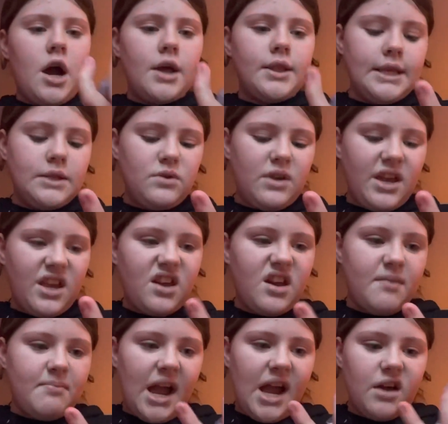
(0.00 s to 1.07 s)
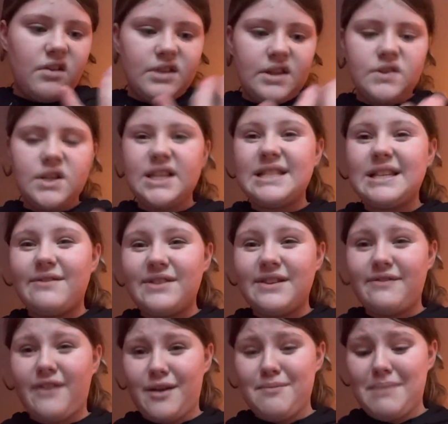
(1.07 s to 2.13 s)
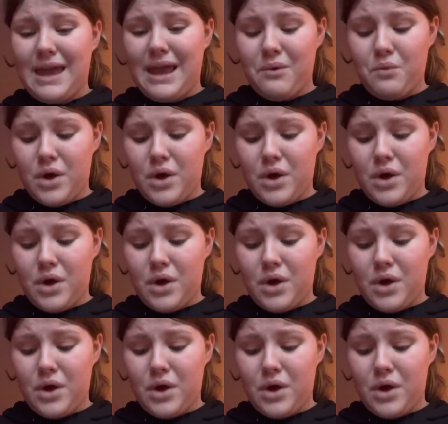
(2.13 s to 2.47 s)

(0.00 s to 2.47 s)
These were like £1. There's like 75p